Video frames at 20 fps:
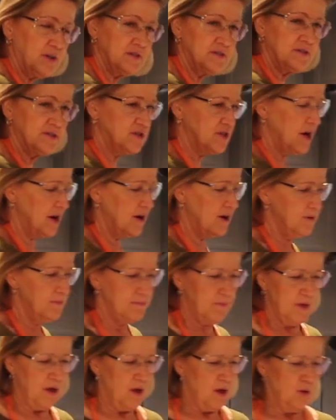going to start
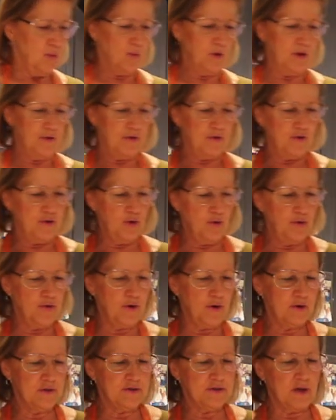with
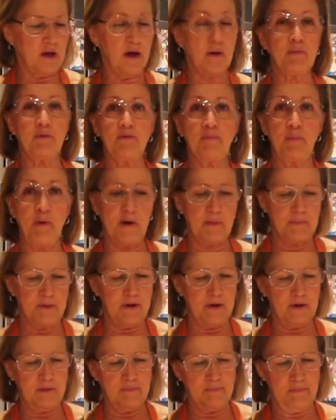2/3 cup of
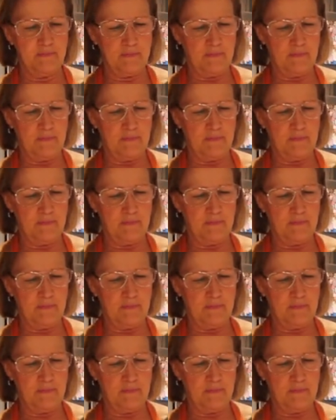pumpkin.